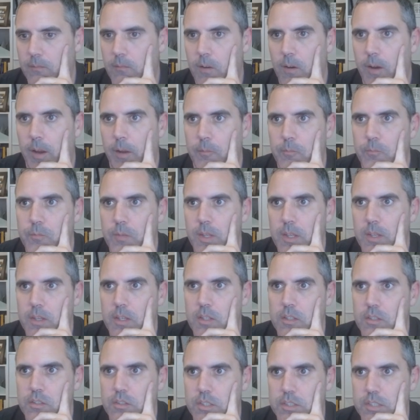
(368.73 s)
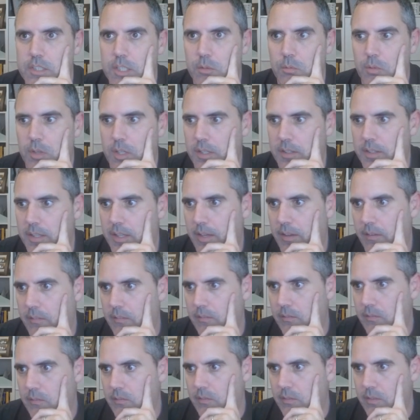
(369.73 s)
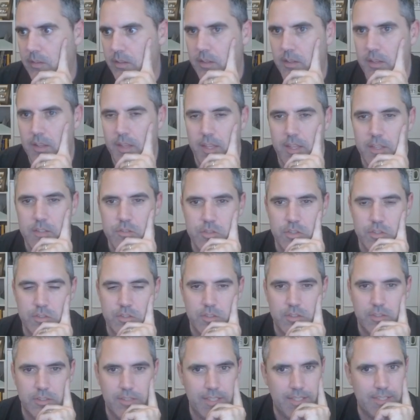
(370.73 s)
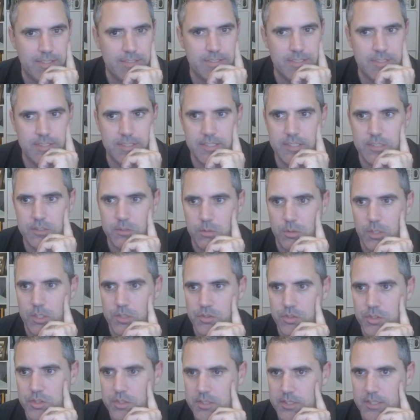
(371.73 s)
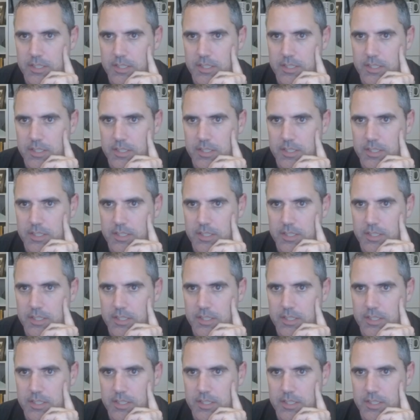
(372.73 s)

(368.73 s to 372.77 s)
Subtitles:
All right, so let's get rid of that and just glance at these questions.